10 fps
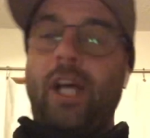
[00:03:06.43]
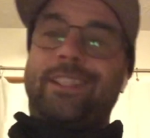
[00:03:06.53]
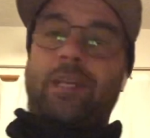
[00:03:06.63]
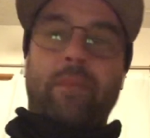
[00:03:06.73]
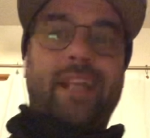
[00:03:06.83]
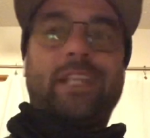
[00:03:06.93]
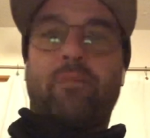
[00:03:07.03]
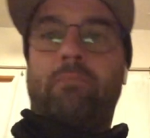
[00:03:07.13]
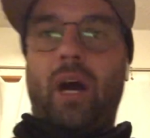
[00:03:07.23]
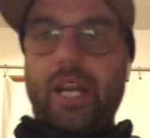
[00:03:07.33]
to make their
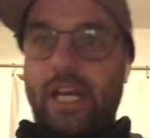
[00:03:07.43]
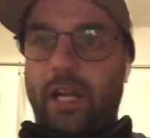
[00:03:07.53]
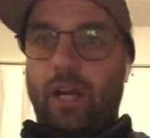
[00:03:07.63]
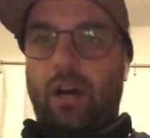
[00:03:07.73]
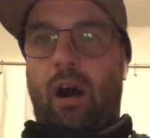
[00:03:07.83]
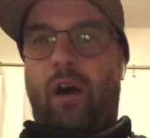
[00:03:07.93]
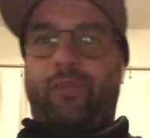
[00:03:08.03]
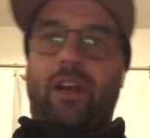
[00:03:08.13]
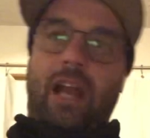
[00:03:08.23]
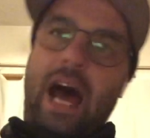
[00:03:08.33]
money off
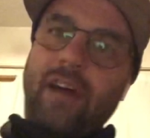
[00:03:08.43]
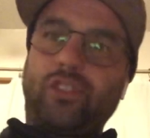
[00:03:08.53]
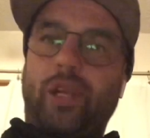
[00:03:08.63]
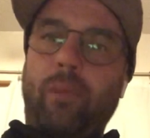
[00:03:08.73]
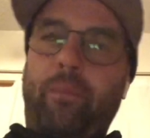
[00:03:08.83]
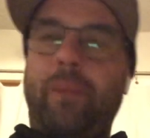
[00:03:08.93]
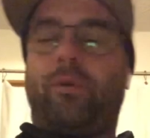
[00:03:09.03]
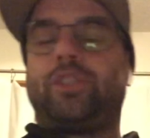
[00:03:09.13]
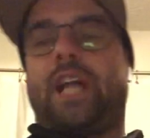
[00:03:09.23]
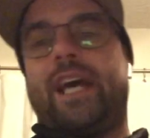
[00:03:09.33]
of live streaming
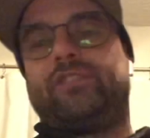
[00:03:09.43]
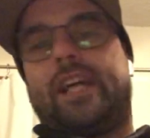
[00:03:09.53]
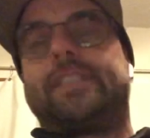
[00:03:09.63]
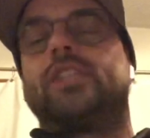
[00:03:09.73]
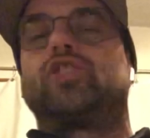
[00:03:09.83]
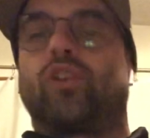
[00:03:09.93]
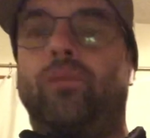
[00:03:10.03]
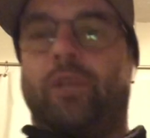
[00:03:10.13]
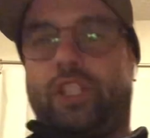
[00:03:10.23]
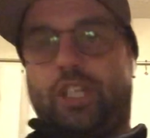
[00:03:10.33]
people's lives like the
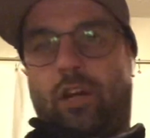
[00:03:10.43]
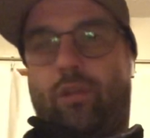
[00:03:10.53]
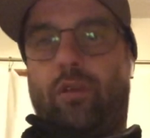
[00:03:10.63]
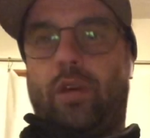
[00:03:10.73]
Truman Show,